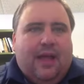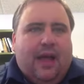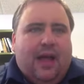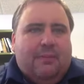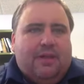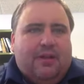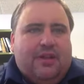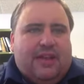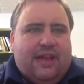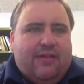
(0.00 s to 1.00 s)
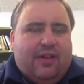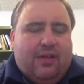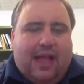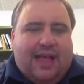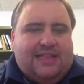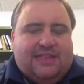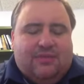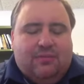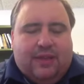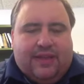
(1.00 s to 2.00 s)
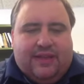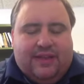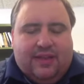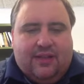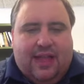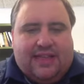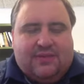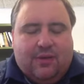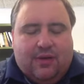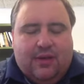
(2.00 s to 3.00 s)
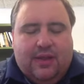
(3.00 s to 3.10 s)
You could have a class, like a class where,